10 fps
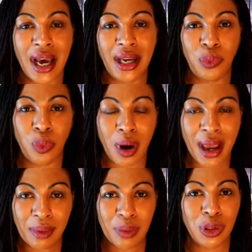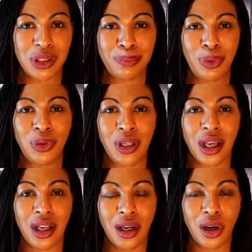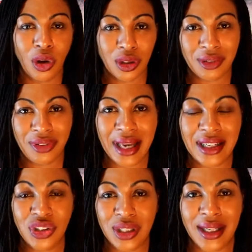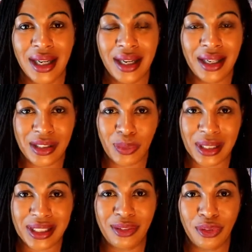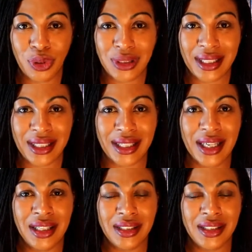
and where we want to put a lot of energy in 2014.